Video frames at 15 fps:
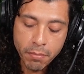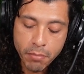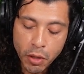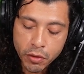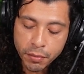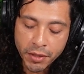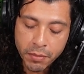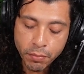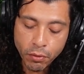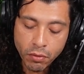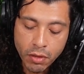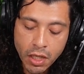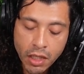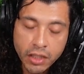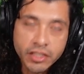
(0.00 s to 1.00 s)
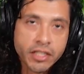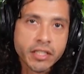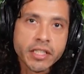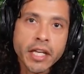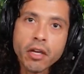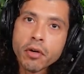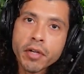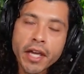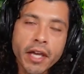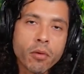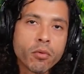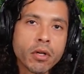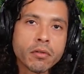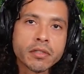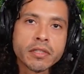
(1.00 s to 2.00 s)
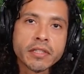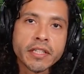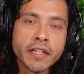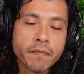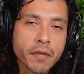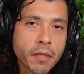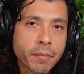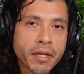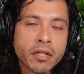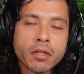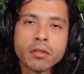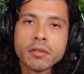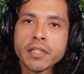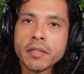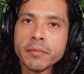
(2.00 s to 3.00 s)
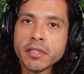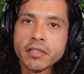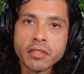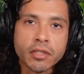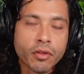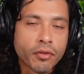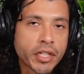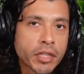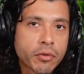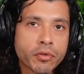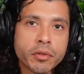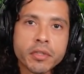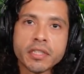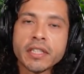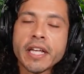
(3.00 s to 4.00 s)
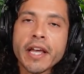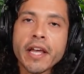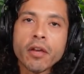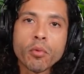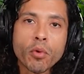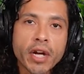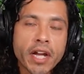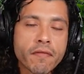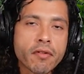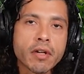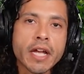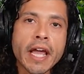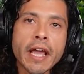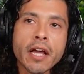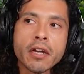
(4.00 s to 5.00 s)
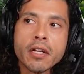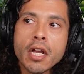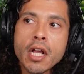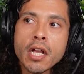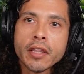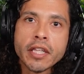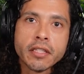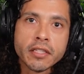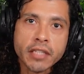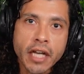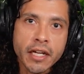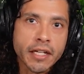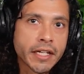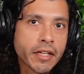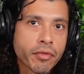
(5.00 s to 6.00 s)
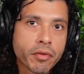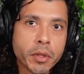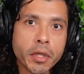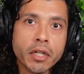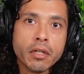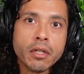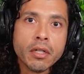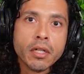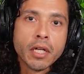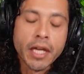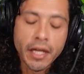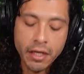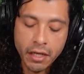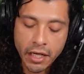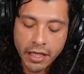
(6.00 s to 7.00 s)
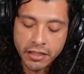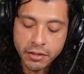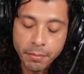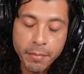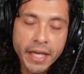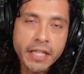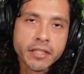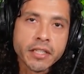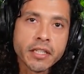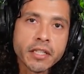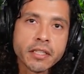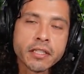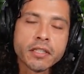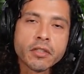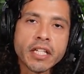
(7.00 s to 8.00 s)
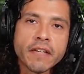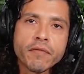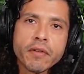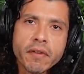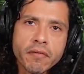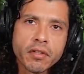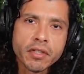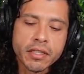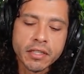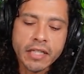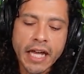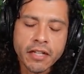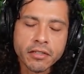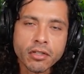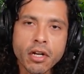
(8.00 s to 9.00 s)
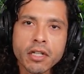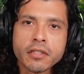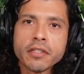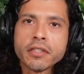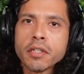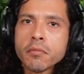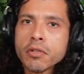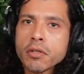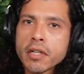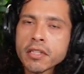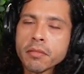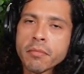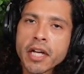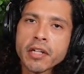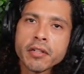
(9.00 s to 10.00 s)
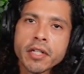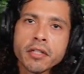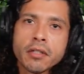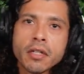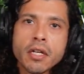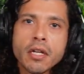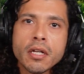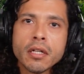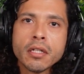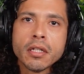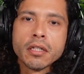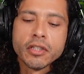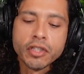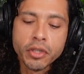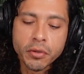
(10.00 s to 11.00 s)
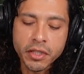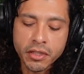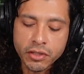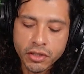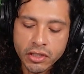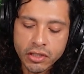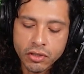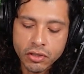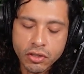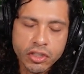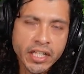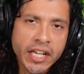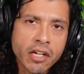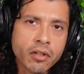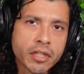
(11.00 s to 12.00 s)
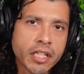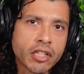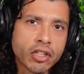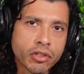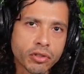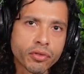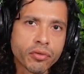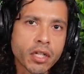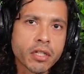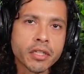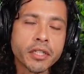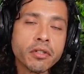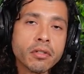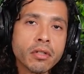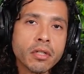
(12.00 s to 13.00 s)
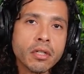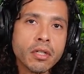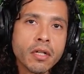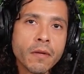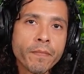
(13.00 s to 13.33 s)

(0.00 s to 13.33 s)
But most people just say, okay, well, give me a pill, just get through this day or whatever, and they just kind of get through it. And it's amazing because if you ever sat and talked to someone who has a migraine, you can tell that they're struggling,